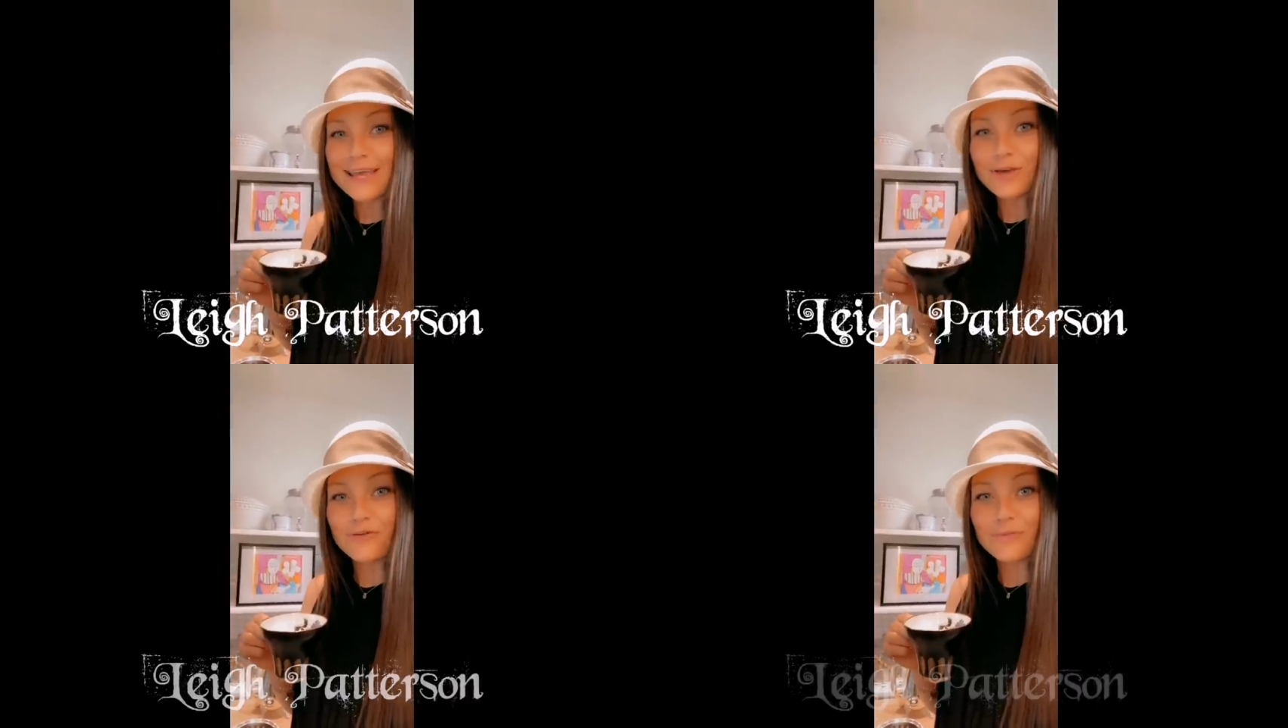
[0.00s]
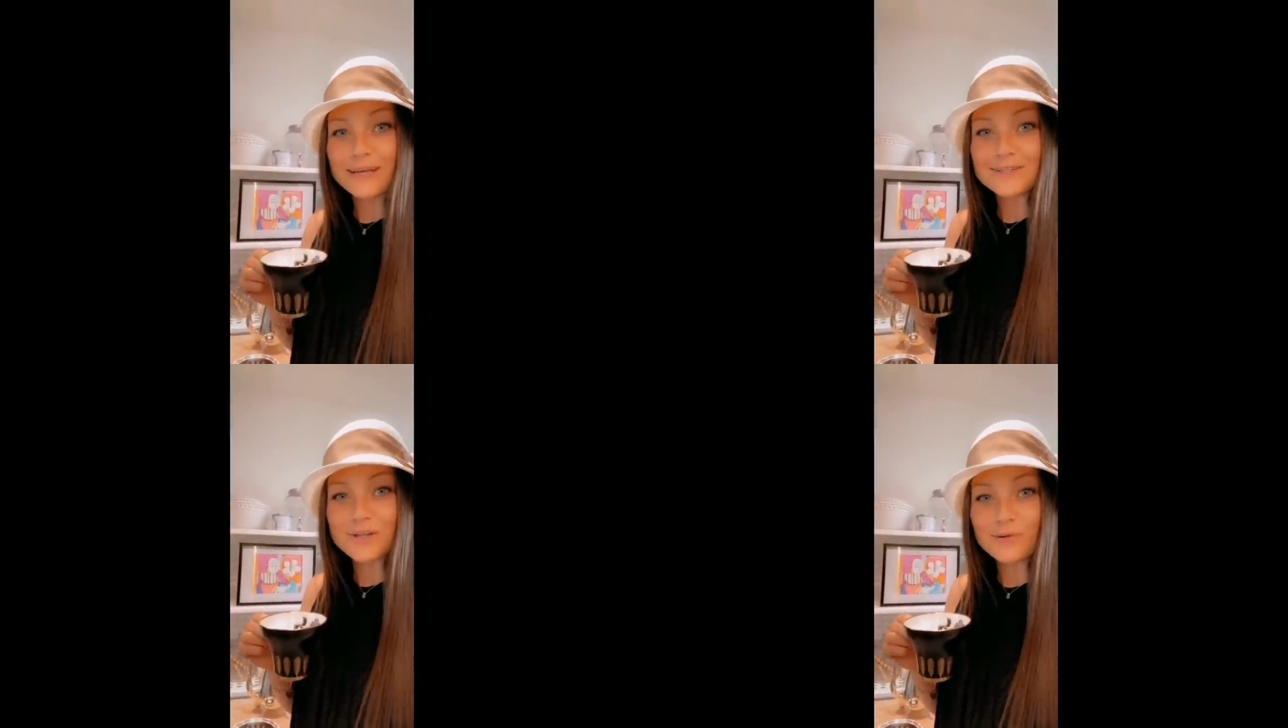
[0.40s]
Thank you
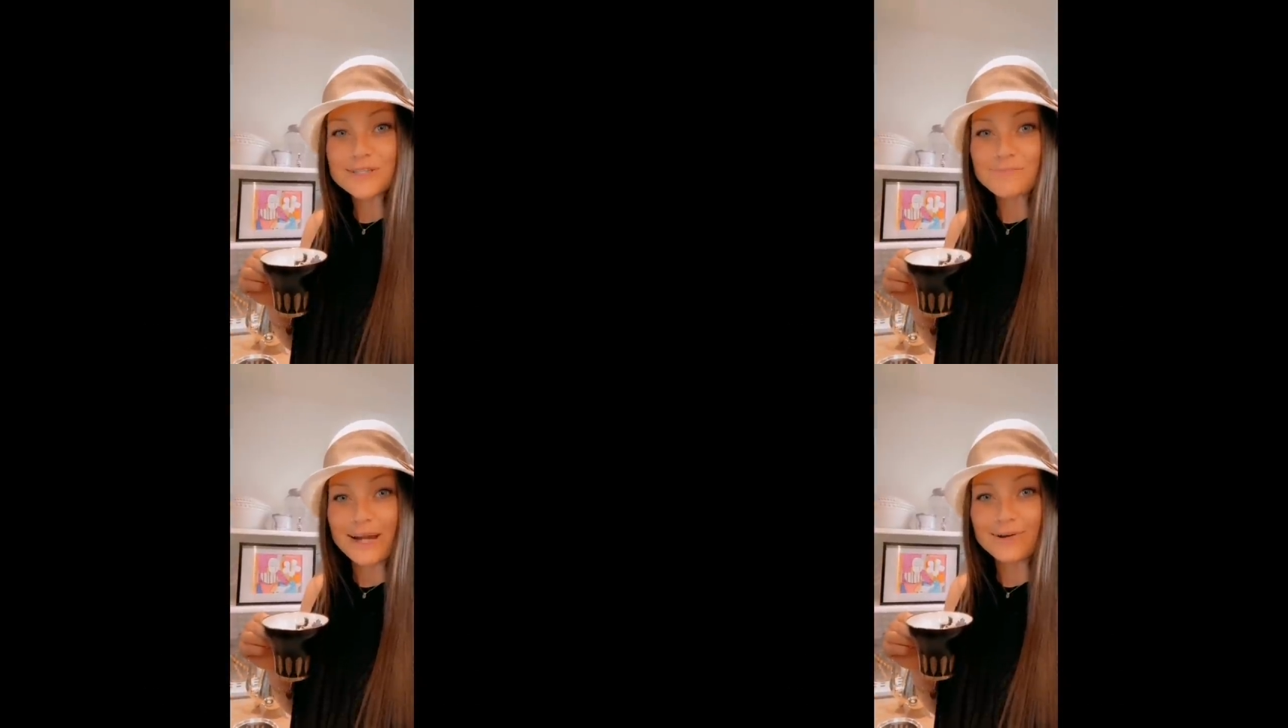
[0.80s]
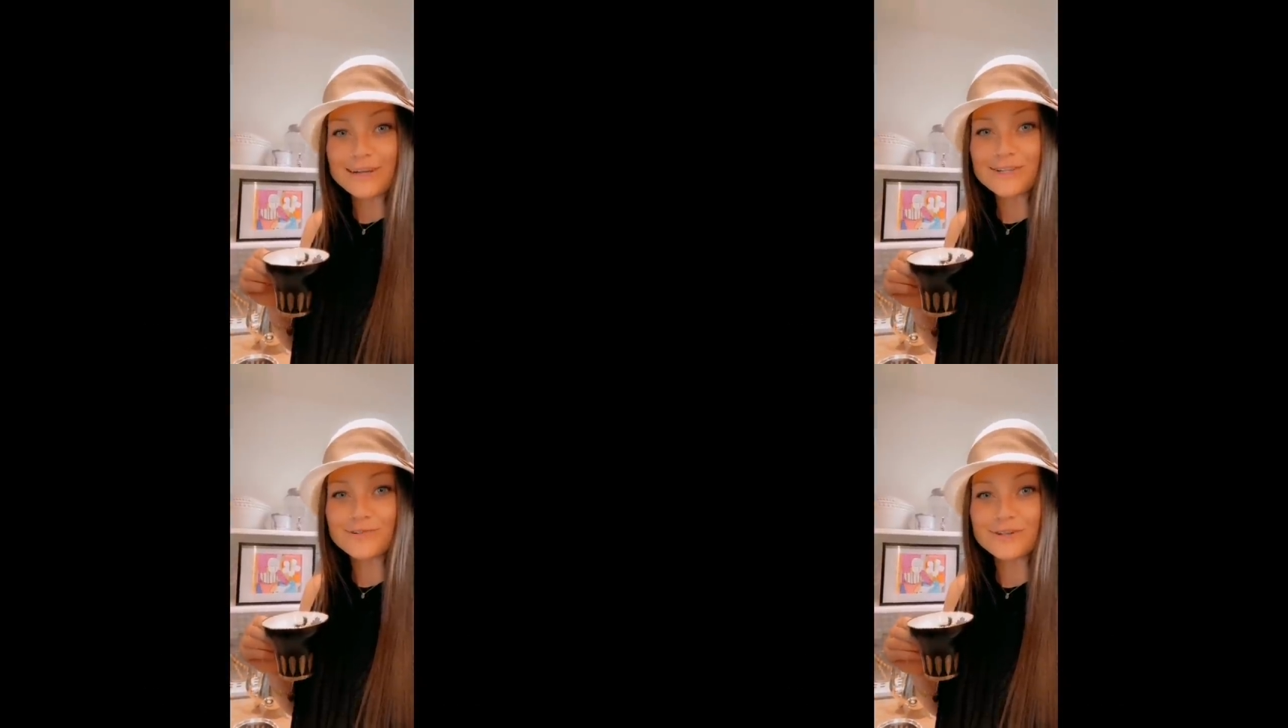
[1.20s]
for being so
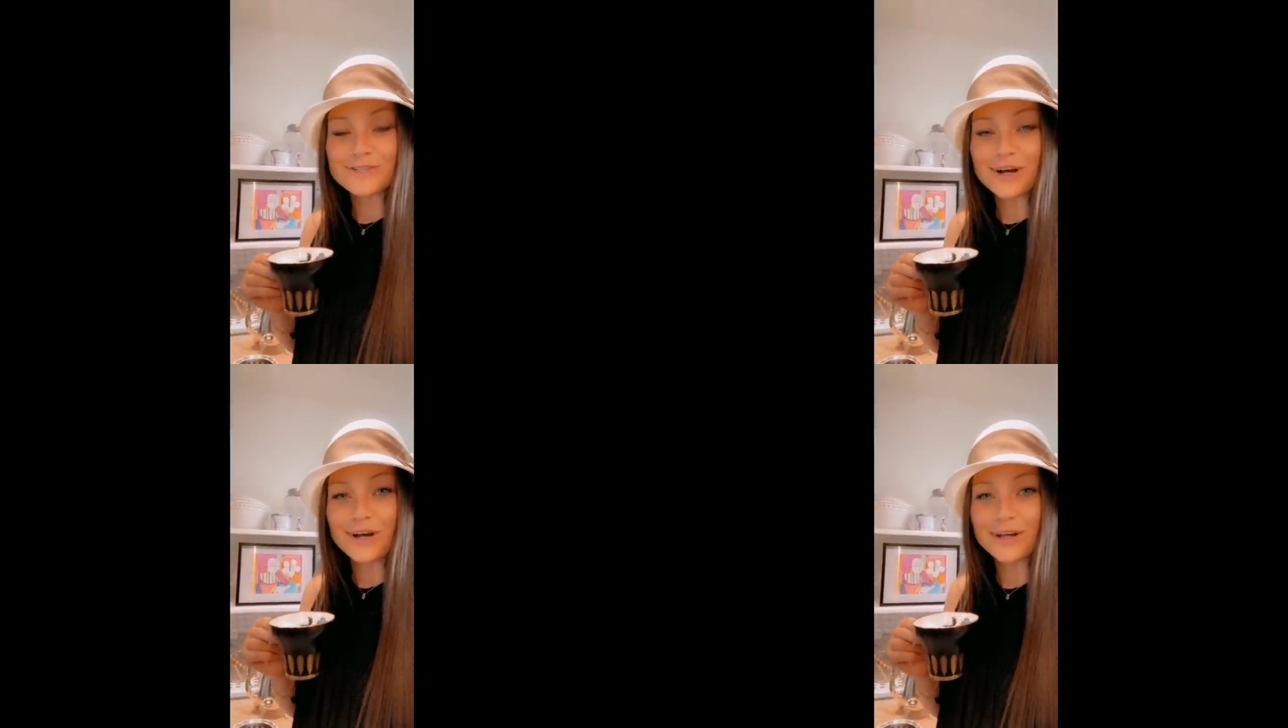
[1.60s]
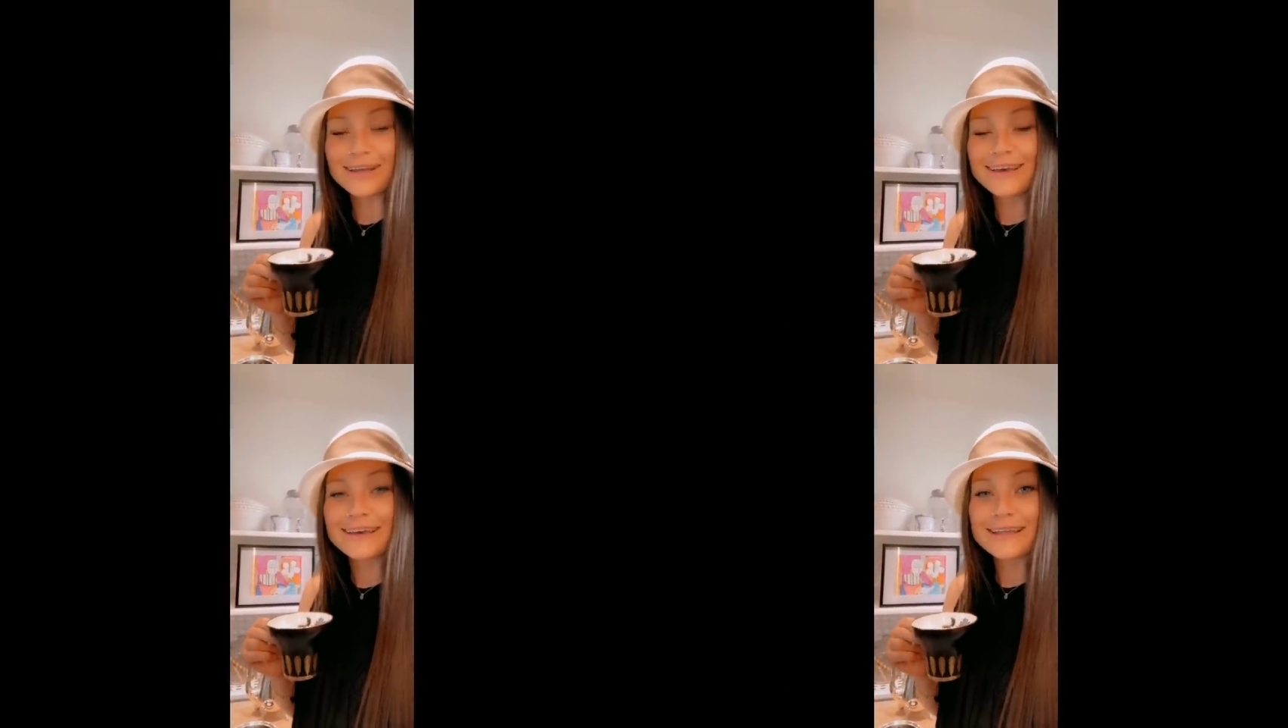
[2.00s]
inspiring
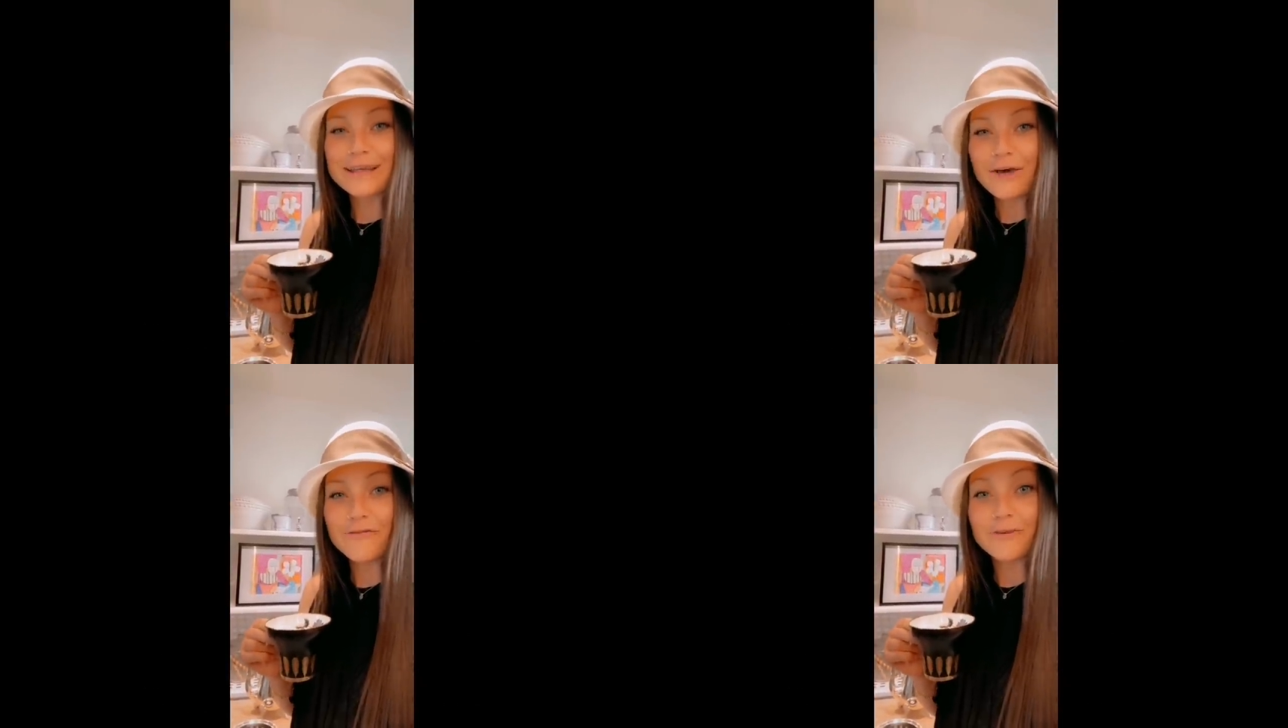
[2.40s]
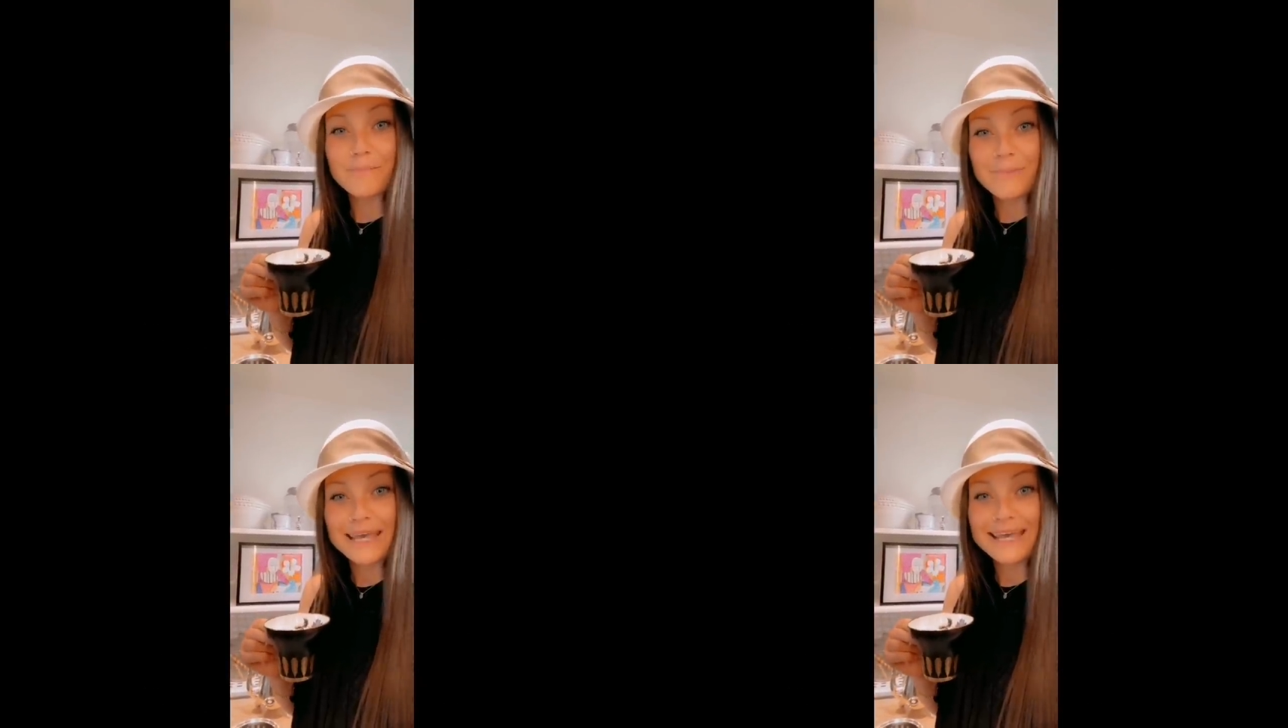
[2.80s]
to
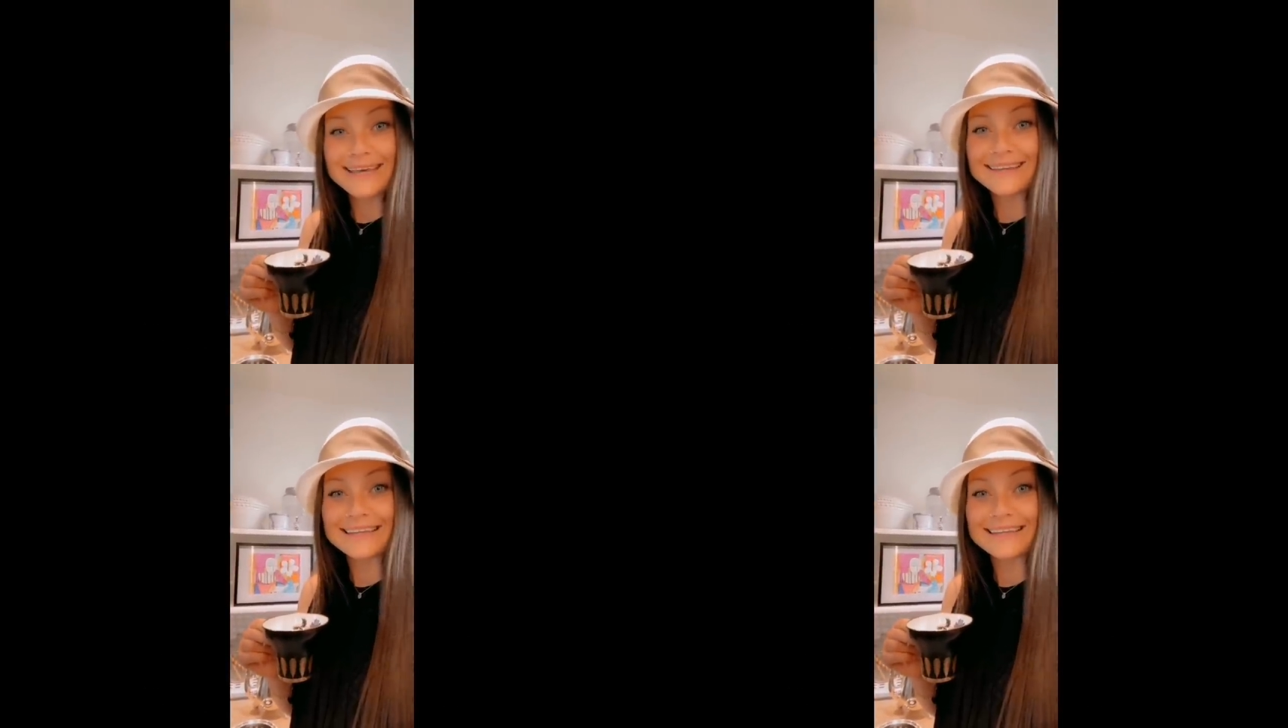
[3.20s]
us all.